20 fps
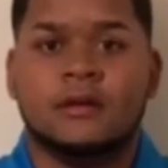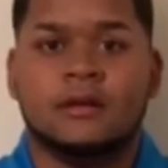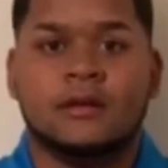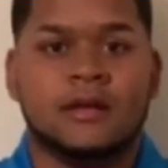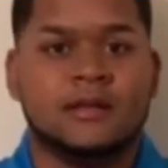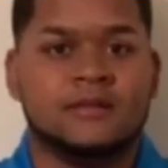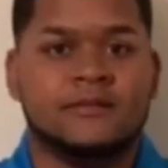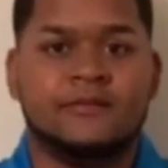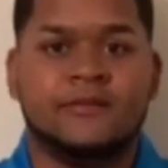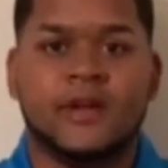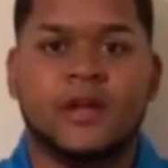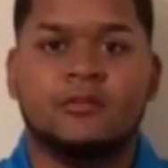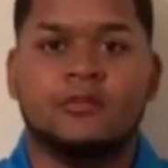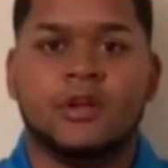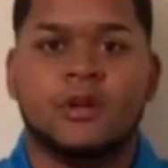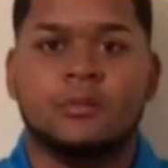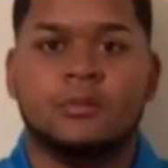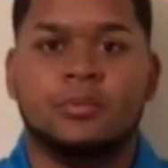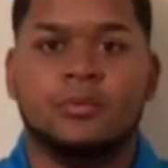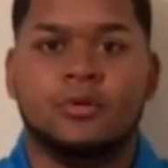it's very
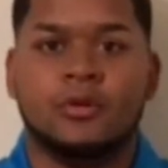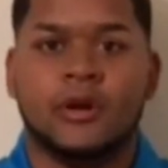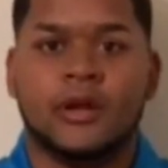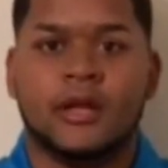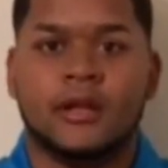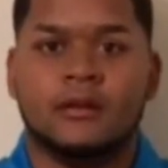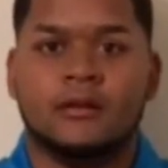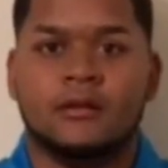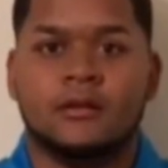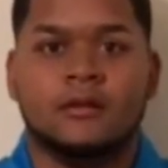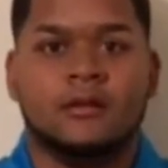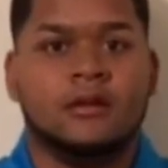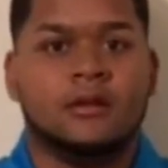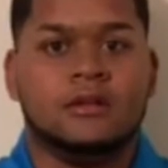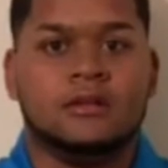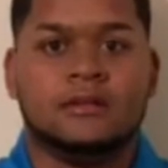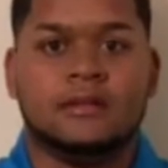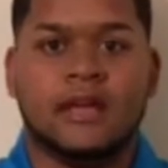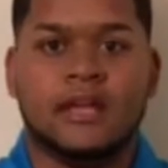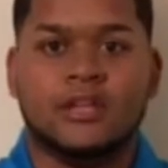important
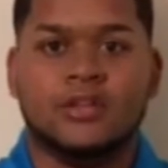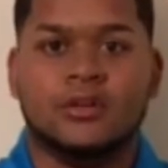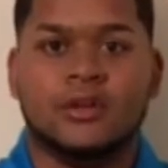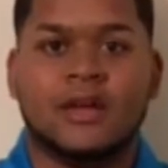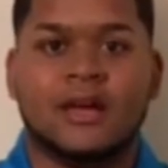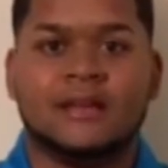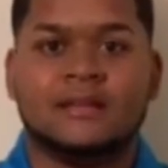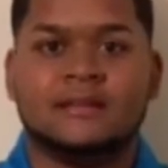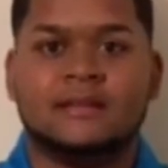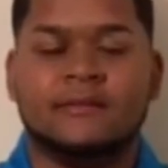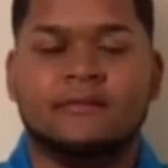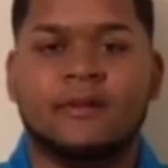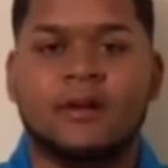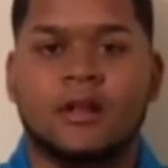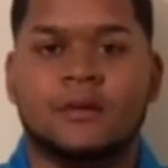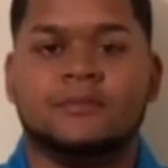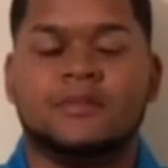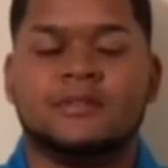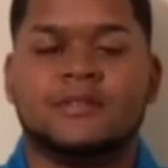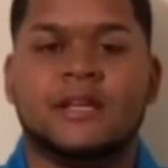that you guys
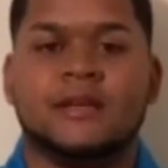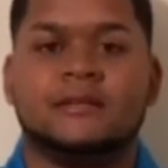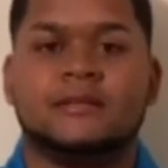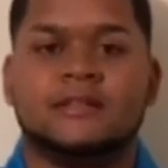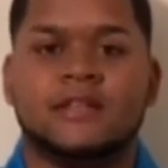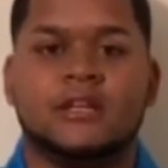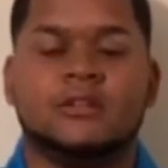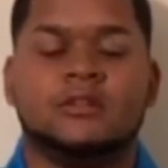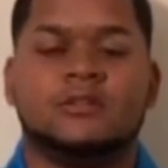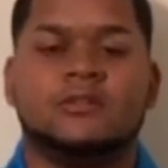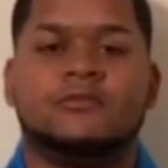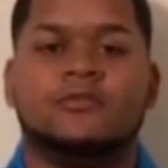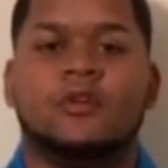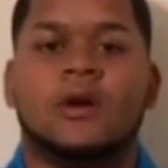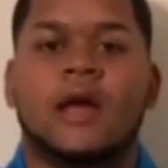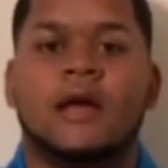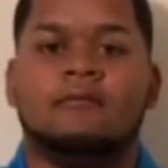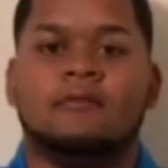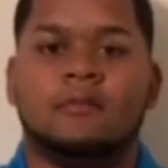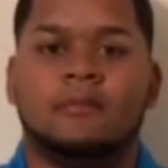develop the same standards for
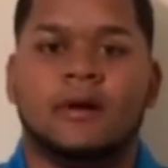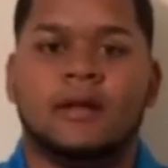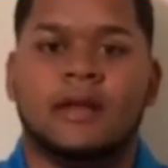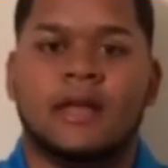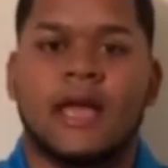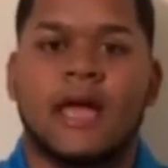everybody.